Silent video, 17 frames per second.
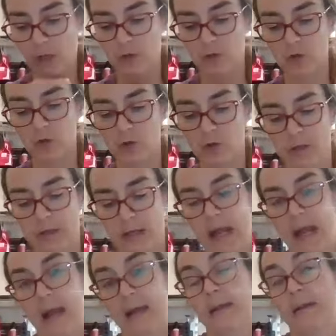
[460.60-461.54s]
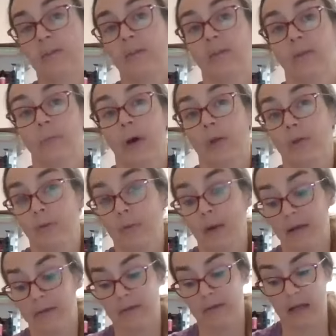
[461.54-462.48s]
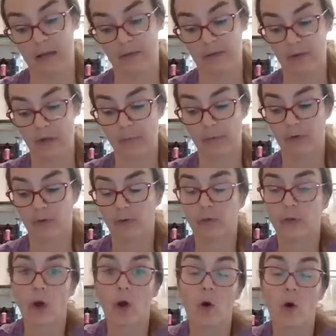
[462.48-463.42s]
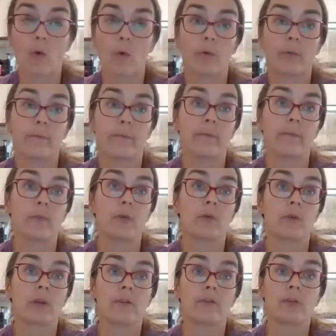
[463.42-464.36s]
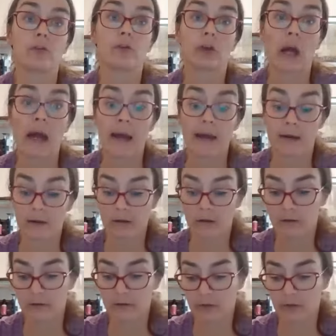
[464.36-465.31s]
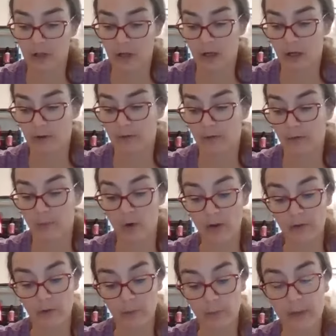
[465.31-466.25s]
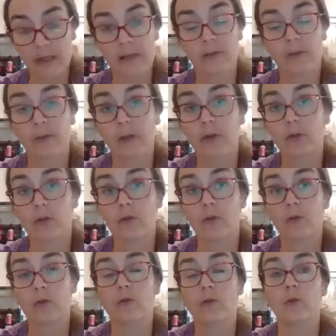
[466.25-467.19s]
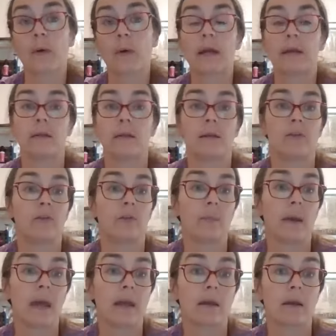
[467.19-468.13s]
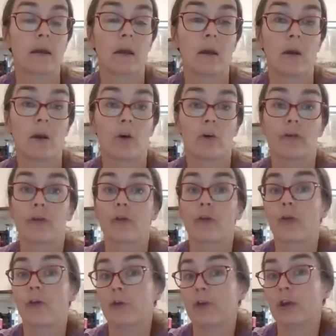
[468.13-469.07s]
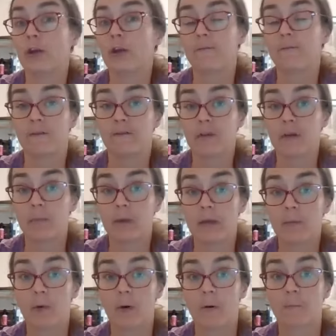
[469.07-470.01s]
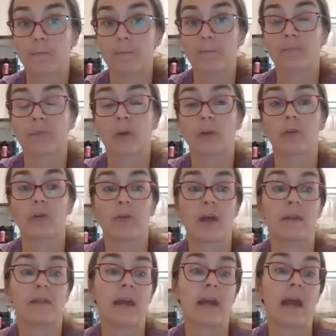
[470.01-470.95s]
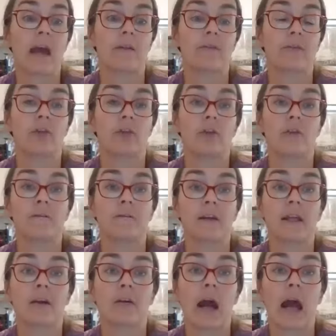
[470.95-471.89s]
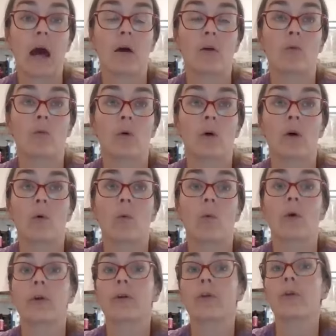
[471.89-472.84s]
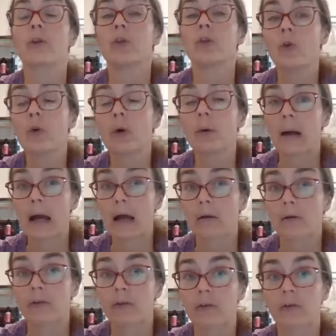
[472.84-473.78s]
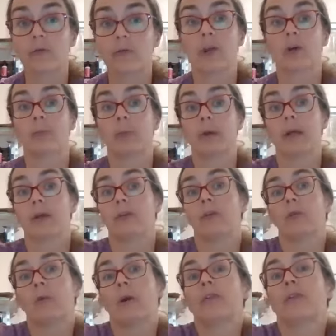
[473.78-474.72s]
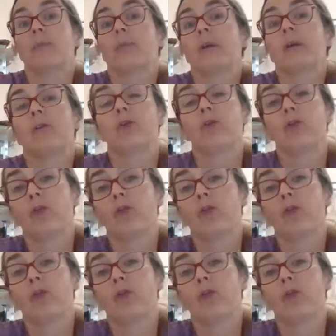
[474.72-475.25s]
you would add in some other math concepts. So you give your child some recipes that you might need to make for 30 to 50 people. So then they have to figure out, well, what are the new amounts? Because a recipe is